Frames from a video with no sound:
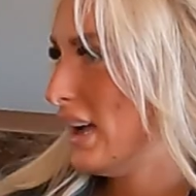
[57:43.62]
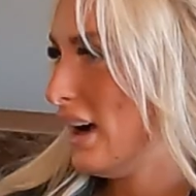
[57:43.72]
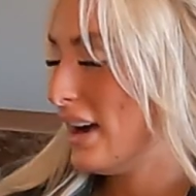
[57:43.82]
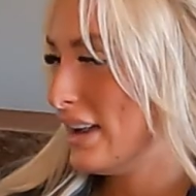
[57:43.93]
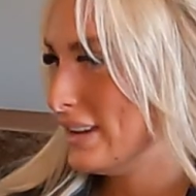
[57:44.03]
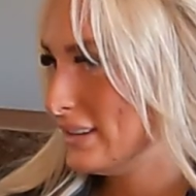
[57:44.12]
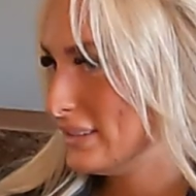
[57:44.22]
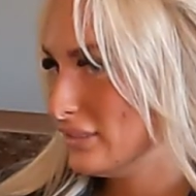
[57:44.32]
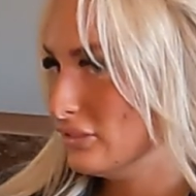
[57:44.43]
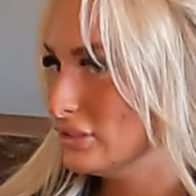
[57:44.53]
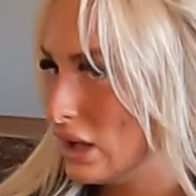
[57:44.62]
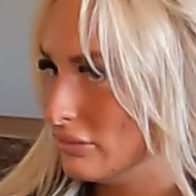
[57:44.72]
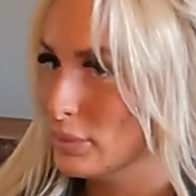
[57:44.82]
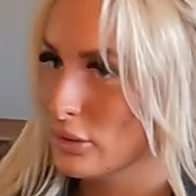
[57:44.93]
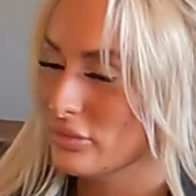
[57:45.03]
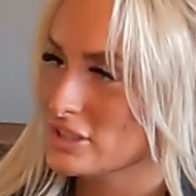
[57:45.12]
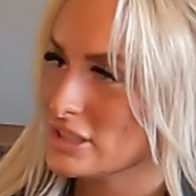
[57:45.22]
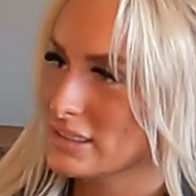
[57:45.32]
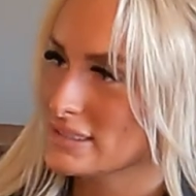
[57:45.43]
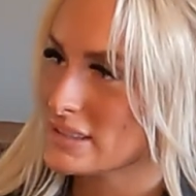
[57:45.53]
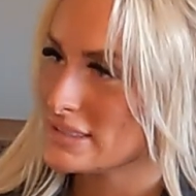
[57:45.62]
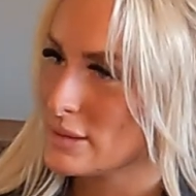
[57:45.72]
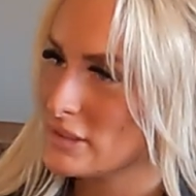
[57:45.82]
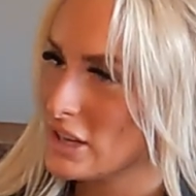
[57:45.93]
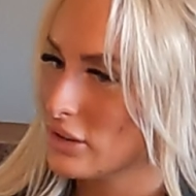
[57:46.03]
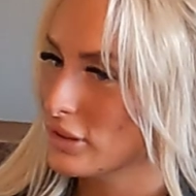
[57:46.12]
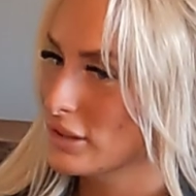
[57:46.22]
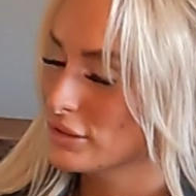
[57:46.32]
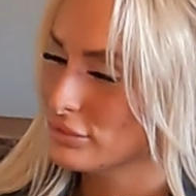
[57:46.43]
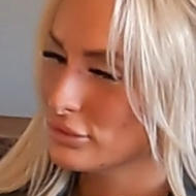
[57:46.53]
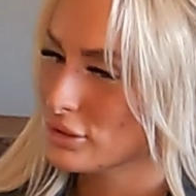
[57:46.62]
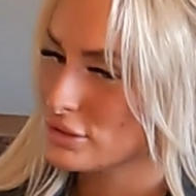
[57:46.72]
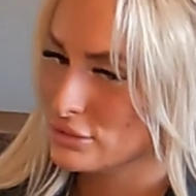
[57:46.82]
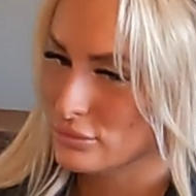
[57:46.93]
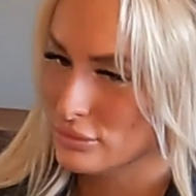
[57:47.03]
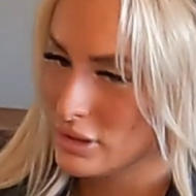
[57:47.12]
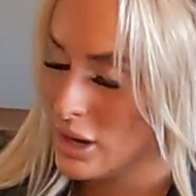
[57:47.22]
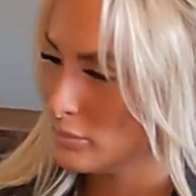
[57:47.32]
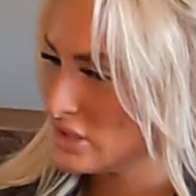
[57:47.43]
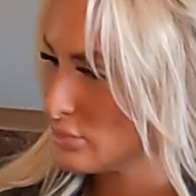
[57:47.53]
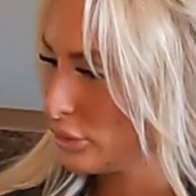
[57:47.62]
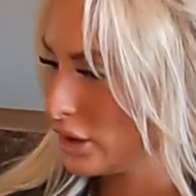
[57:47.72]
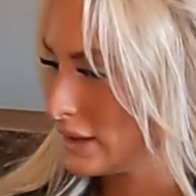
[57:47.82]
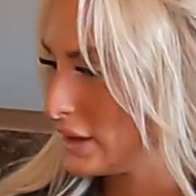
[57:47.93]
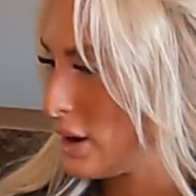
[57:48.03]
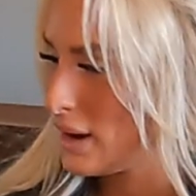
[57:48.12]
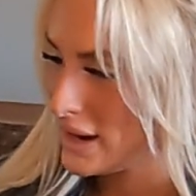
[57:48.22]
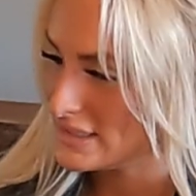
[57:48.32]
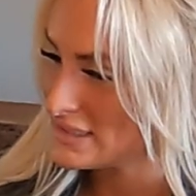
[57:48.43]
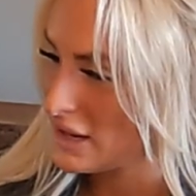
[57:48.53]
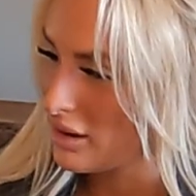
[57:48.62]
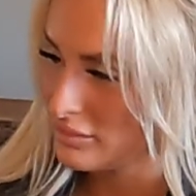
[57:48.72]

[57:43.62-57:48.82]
I love bow fishing. It's like something I really look forward to come spring, come ice off.